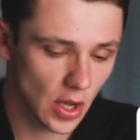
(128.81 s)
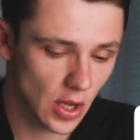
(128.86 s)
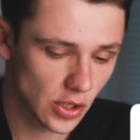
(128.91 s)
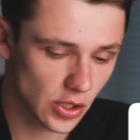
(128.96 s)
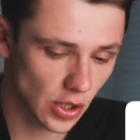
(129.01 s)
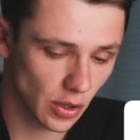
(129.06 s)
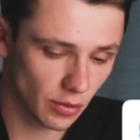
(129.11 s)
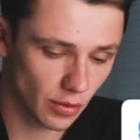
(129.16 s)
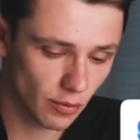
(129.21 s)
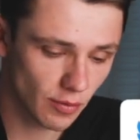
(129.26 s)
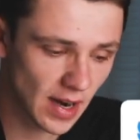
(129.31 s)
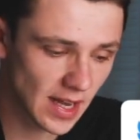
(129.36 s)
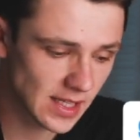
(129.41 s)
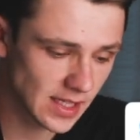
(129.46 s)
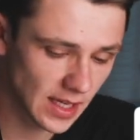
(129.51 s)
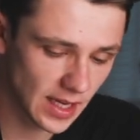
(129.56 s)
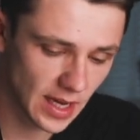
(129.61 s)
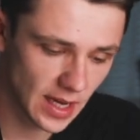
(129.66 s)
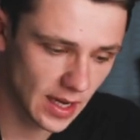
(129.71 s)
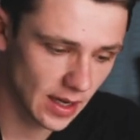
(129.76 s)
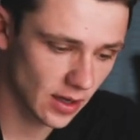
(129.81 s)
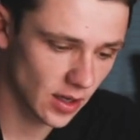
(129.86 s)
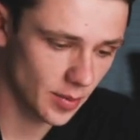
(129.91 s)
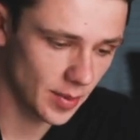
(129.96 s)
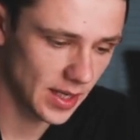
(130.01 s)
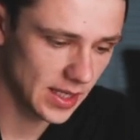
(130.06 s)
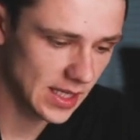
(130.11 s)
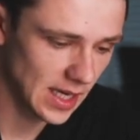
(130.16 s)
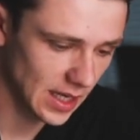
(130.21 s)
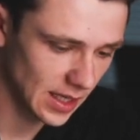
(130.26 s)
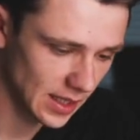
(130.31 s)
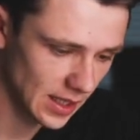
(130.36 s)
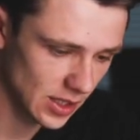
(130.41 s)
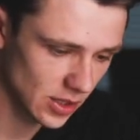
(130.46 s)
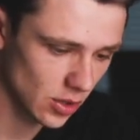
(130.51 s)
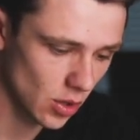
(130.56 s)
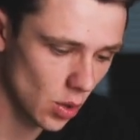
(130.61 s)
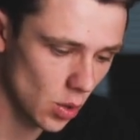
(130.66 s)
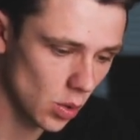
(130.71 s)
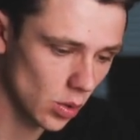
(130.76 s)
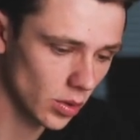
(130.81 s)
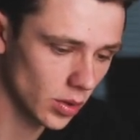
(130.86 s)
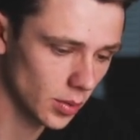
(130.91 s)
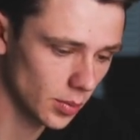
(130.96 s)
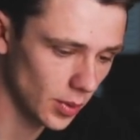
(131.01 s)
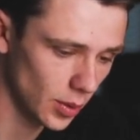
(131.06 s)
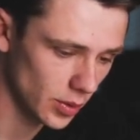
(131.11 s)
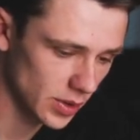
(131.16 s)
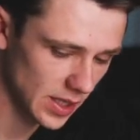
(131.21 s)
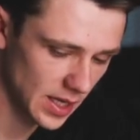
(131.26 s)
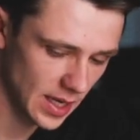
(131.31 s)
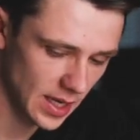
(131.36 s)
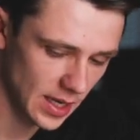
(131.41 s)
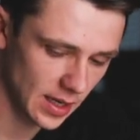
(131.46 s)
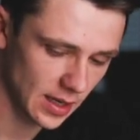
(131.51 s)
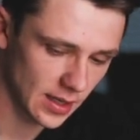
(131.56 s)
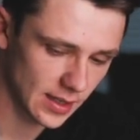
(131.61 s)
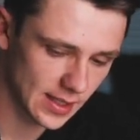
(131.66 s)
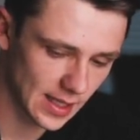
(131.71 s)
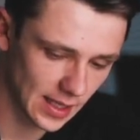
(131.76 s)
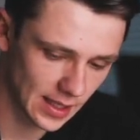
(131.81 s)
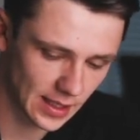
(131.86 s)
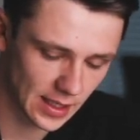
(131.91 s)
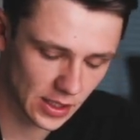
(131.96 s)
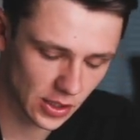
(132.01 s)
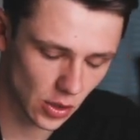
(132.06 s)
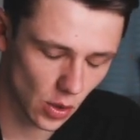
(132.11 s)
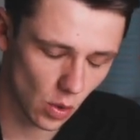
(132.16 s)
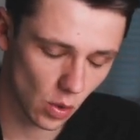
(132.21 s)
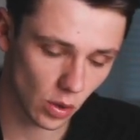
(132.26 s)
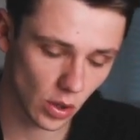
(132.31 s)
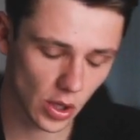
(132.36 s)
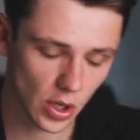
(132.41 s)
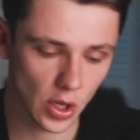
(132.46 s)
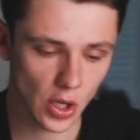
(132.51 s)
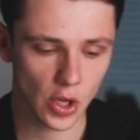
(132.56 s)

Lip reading: So the Reds are here, going to be attacking this goal. The Blues are here, attacking this goal.